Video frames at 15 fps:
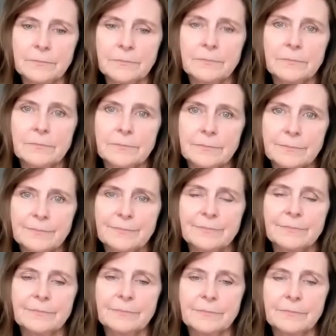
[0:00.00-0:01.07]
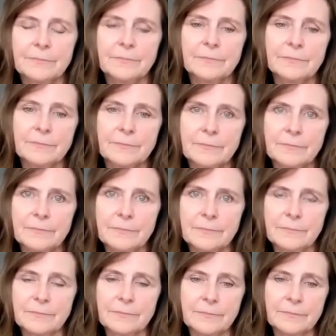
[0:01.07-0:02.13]

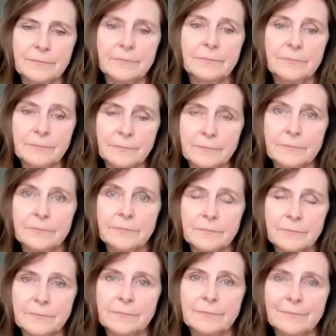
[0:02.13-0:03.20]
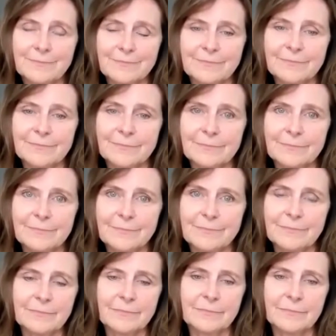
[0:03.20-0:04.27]

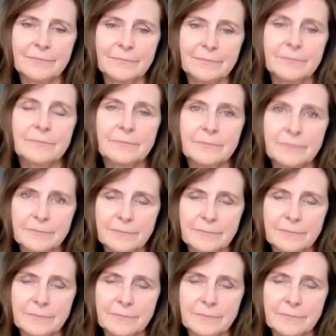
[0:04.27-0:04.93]
(silent)